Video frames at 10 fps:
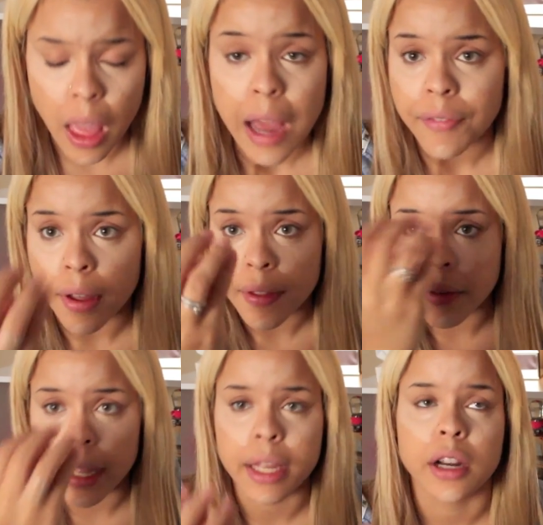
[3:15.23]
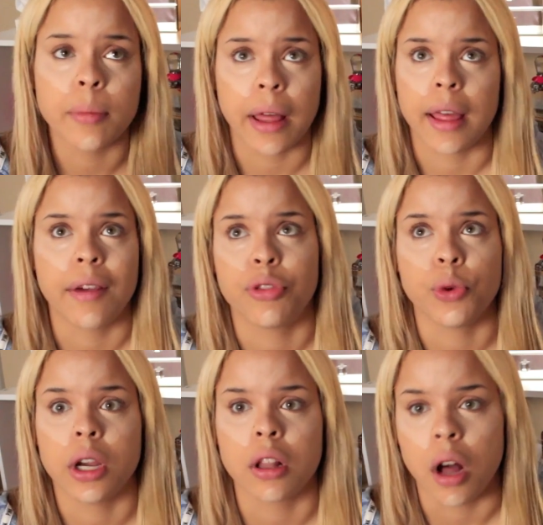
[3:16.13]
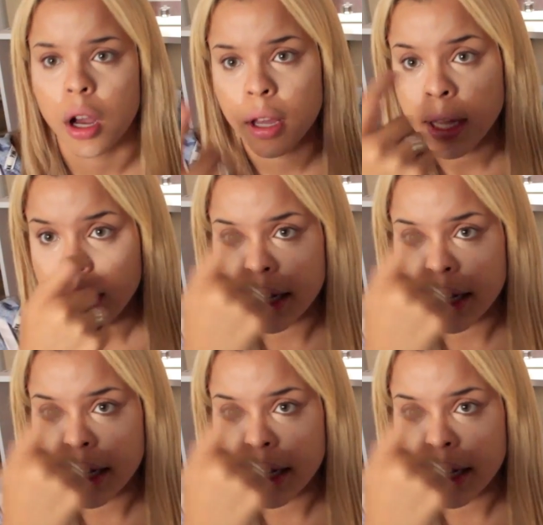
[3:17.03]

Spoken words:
I find that right here by like 3 o'clock,